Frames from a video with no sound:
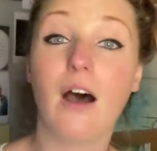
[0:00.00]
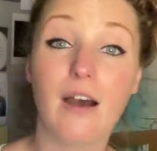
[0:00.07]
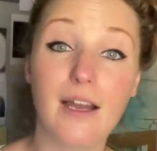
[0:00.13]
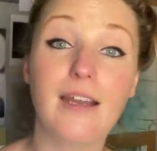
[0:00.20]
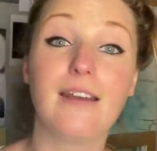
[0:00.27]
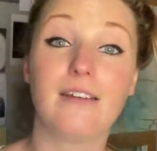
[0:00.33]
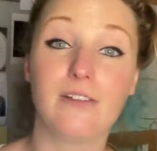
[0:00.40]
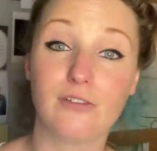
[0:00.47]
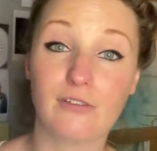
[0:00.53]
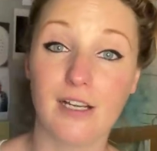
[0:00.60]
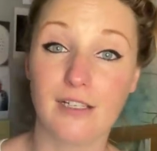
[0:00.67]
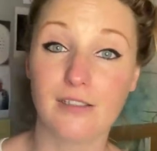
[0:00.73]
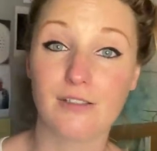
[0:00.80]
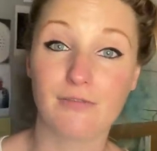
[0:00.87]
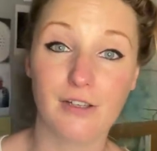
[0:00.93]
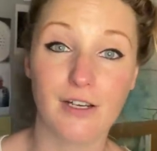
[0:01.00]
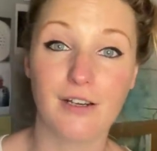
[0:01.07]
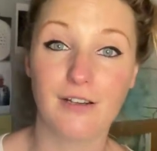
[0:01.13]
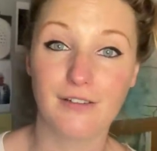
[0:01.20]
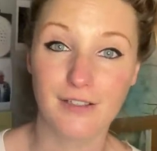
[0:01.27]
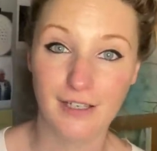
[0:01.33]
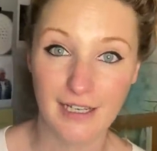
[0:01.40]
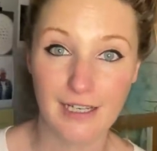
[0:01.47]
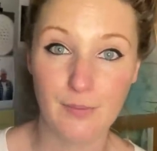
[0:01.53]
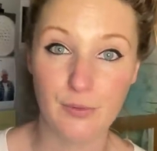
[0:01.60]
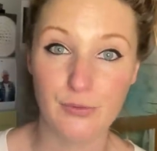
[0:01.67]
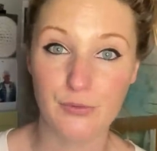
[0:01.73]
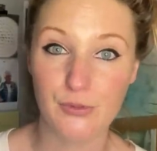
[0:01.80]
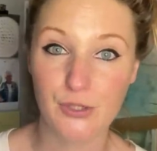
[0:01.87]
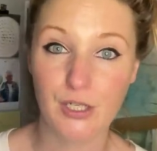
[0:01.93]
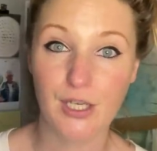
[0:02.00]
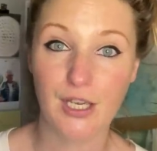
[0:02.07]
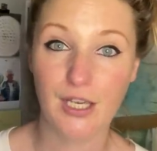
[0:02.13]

I didn't transfer the labels